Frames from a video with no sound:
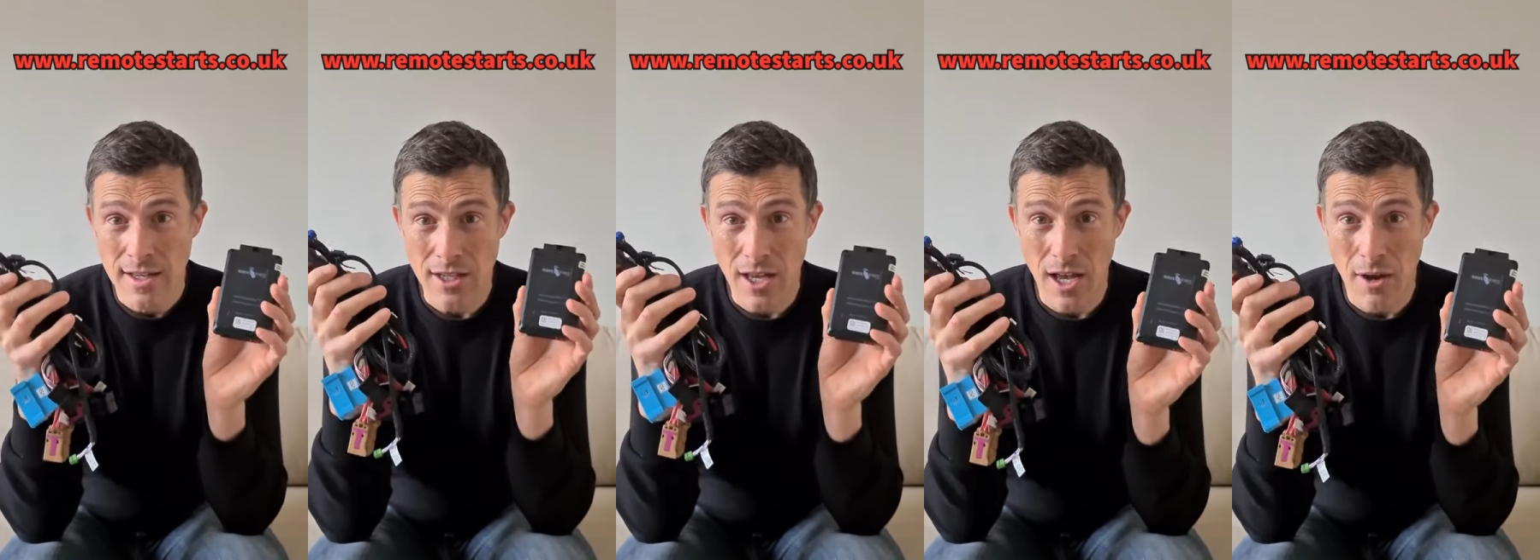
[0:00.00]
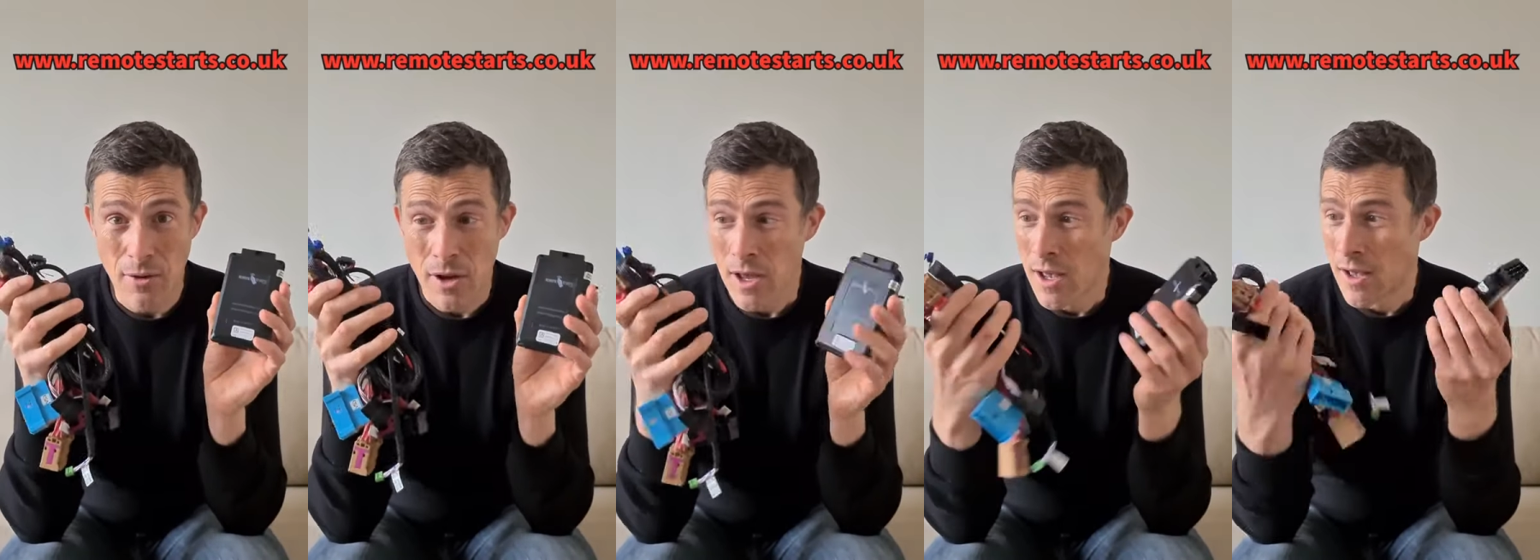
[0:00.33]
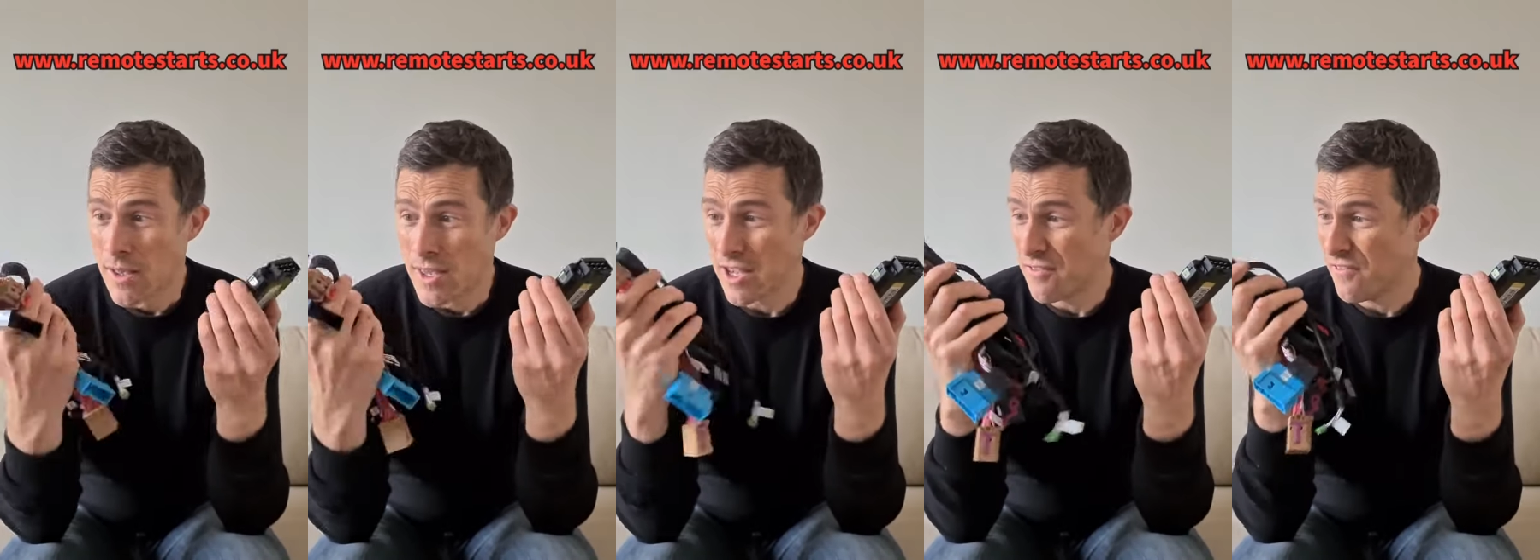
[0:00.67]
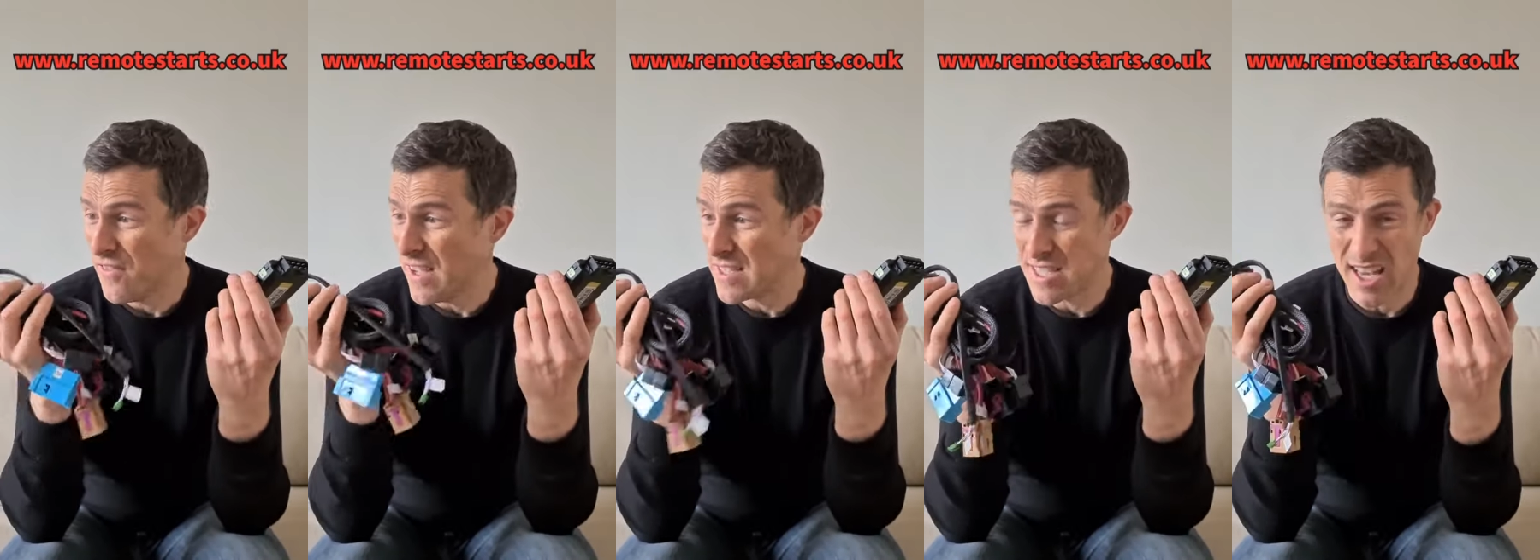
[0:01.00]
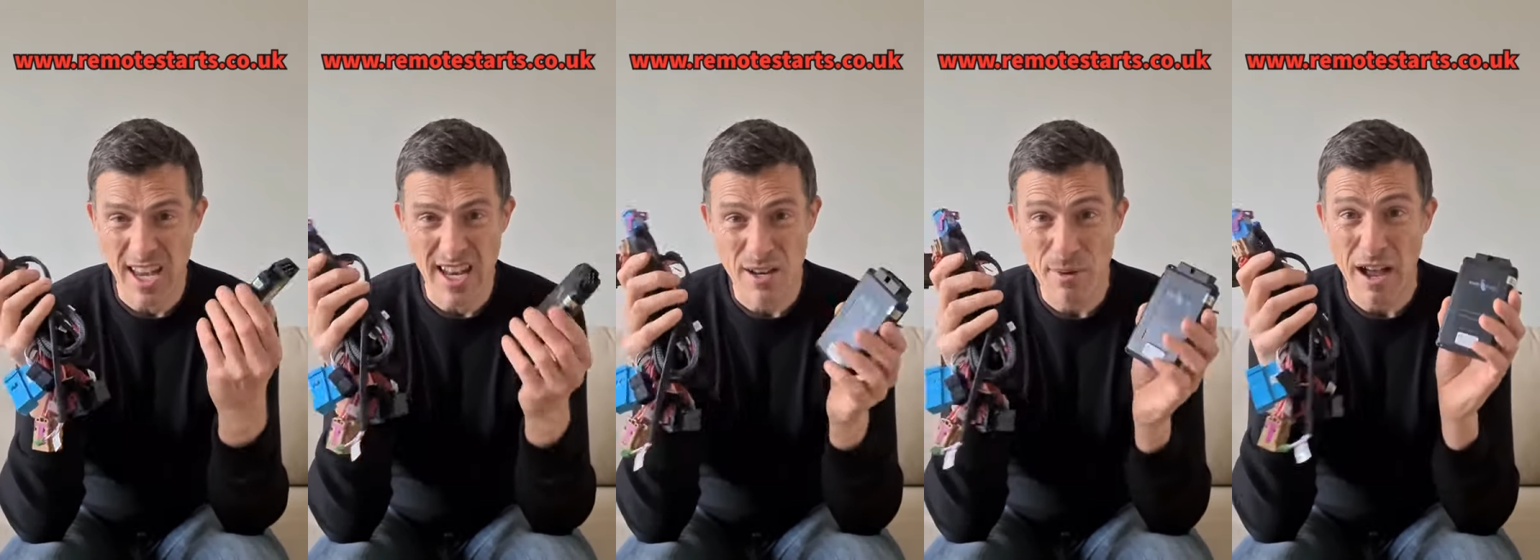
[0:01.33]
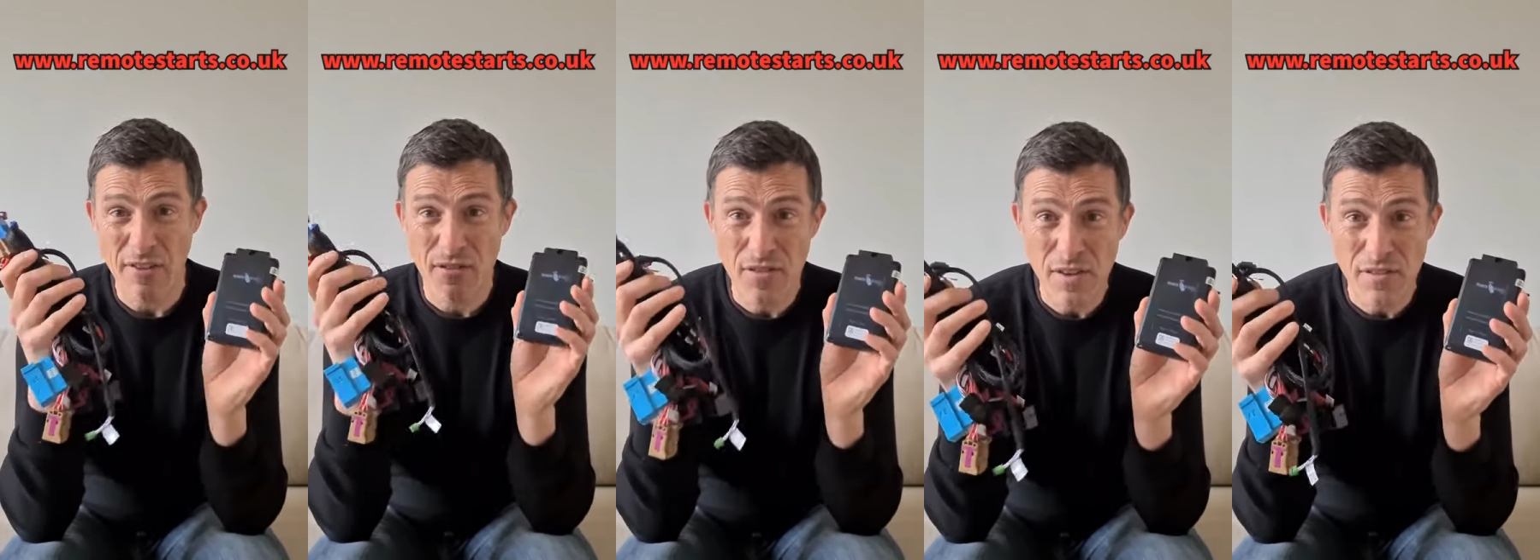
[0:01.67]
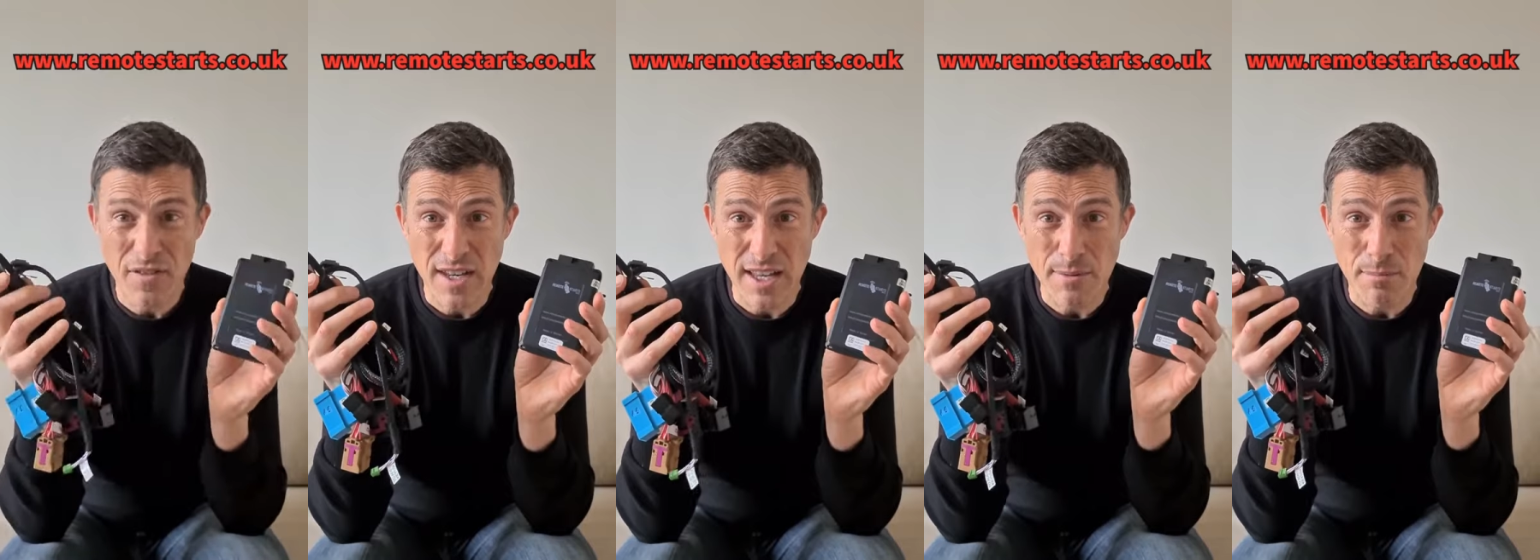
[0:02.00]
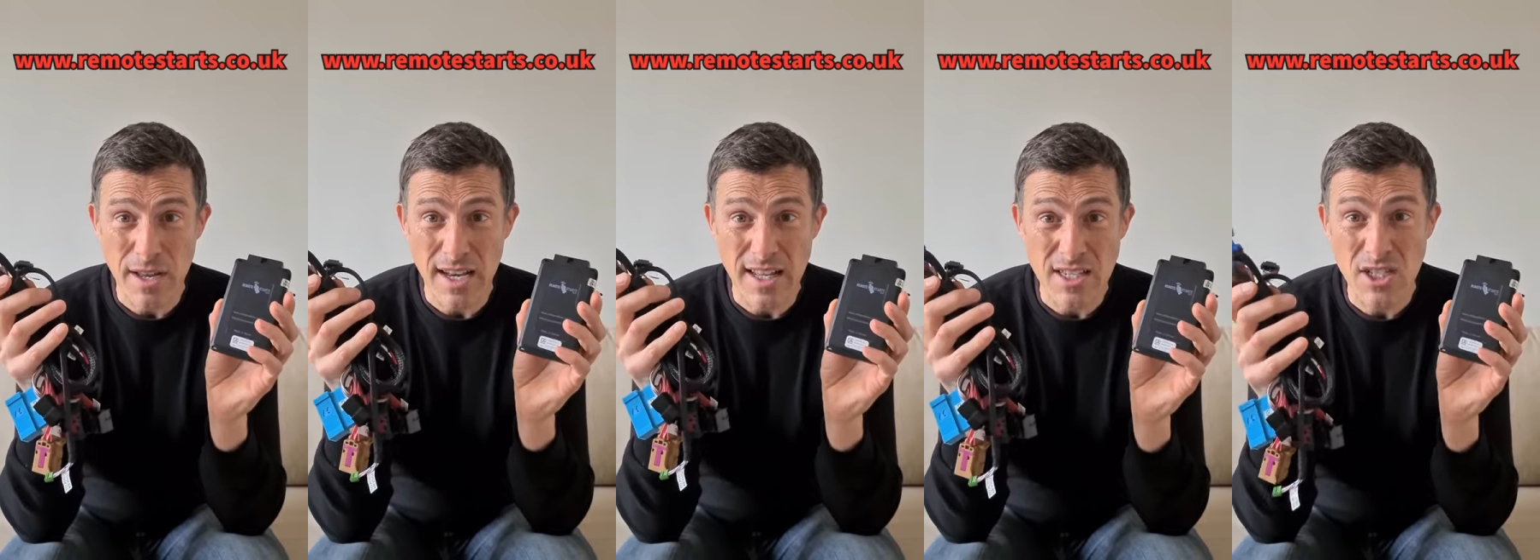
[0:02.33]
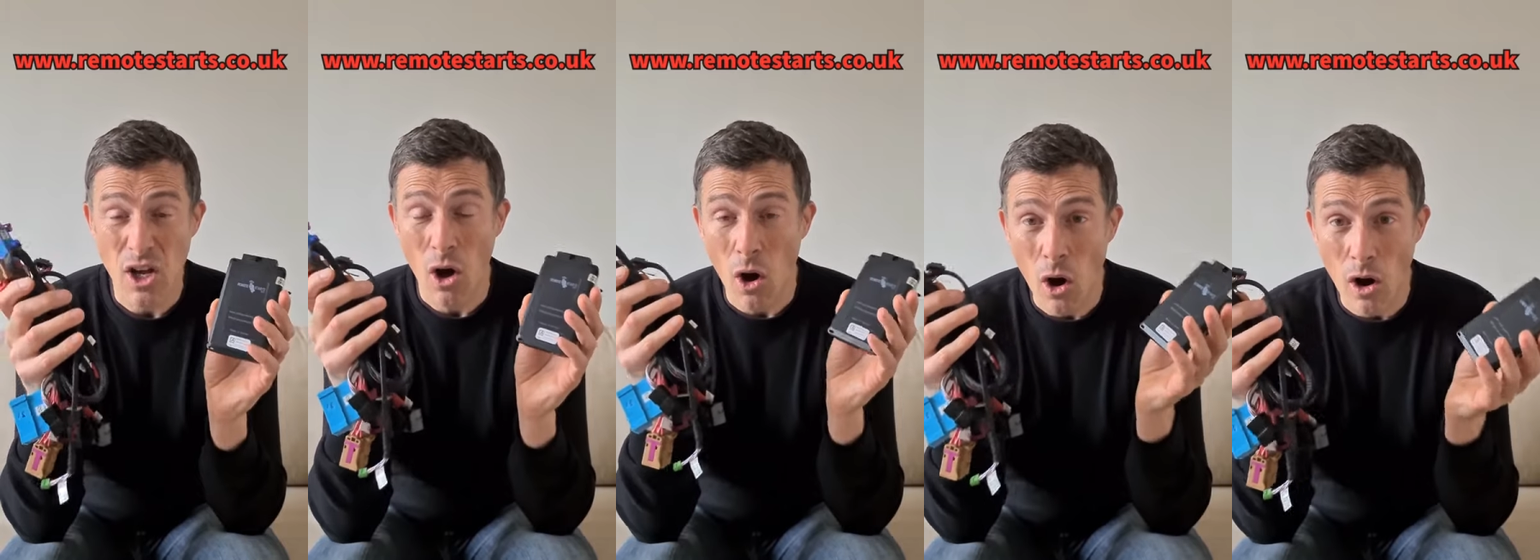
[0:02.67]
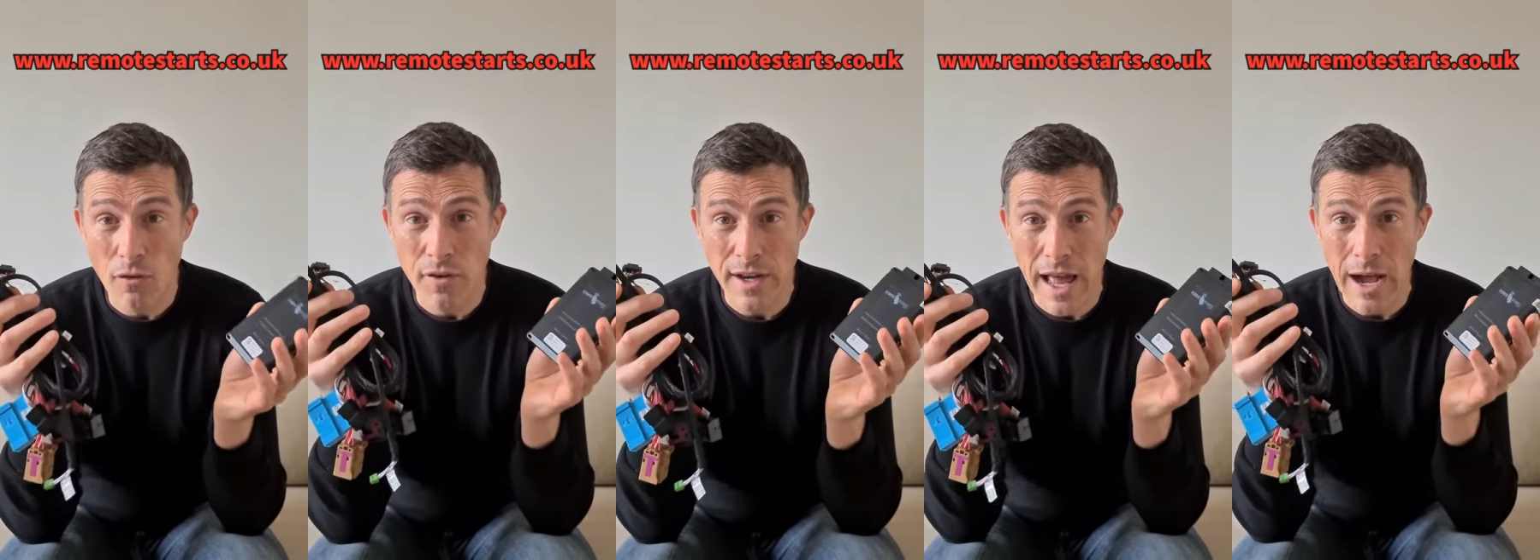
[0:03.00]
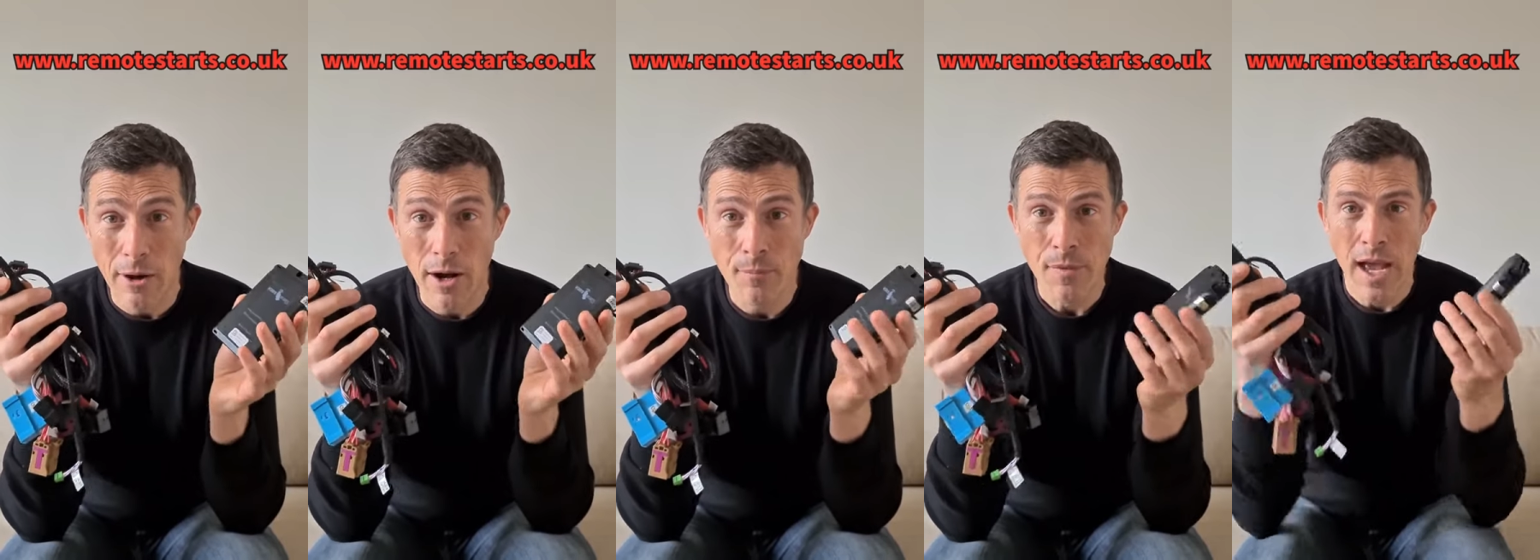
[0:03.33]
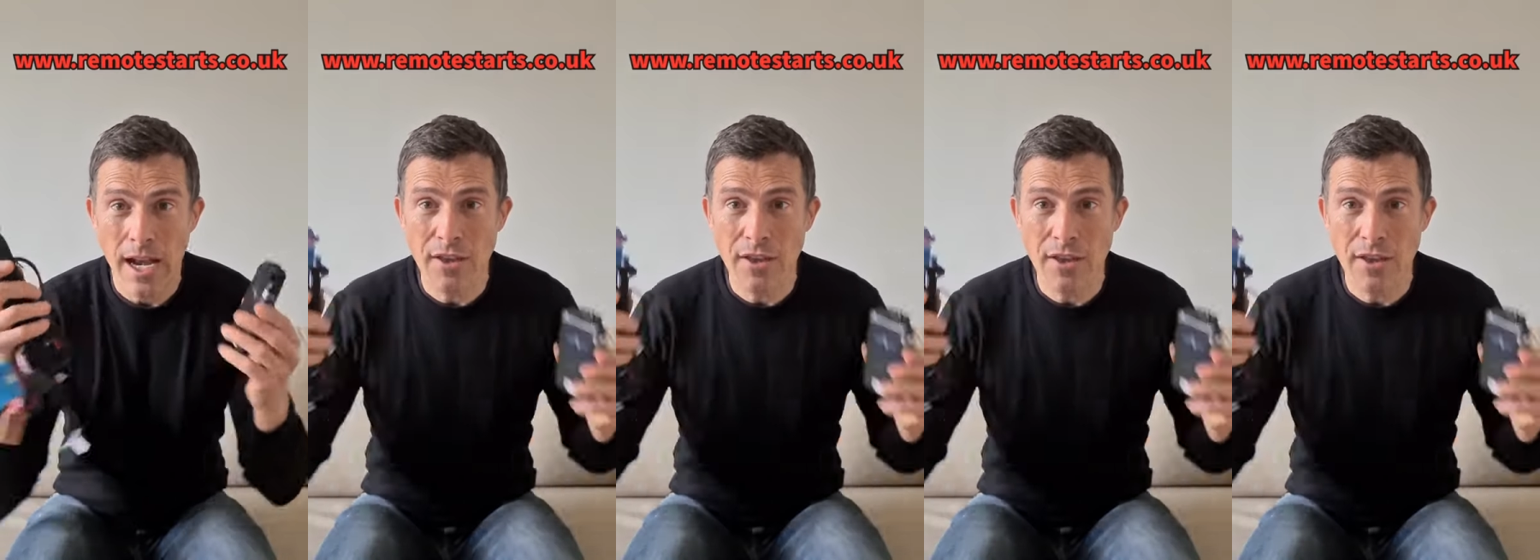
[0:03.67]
So you can fit it in about 15 minutes to half an hour.